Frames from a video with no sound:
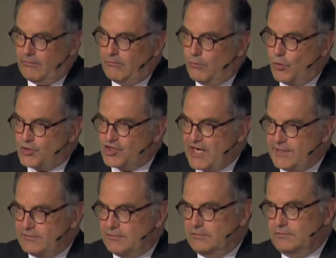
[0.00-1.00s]
More
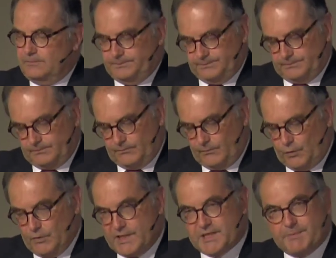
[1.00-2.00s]
general,
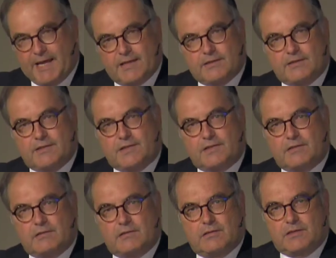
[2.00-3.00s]
to expand
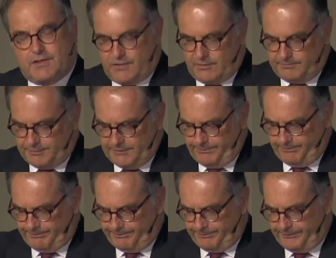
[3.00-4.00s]
this example,
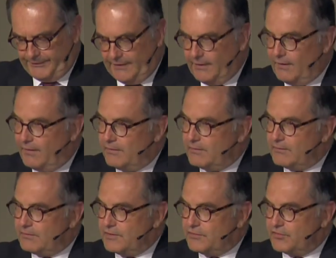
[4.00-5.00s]

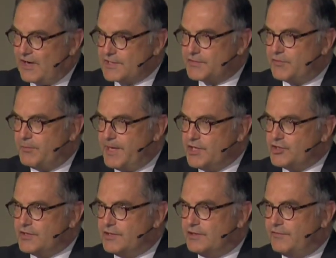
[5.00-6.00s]
the
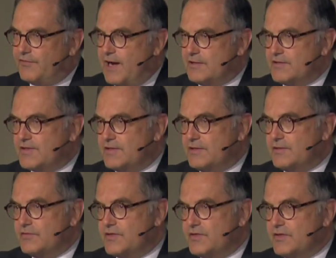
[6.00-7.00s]
transformation in the finance
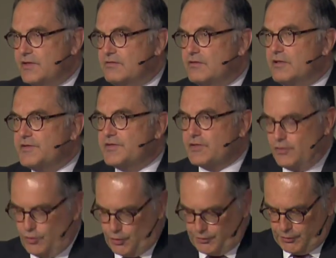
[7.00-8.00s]
industry does
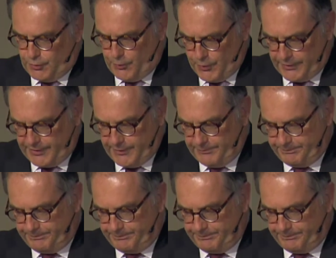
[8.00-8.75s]
not work.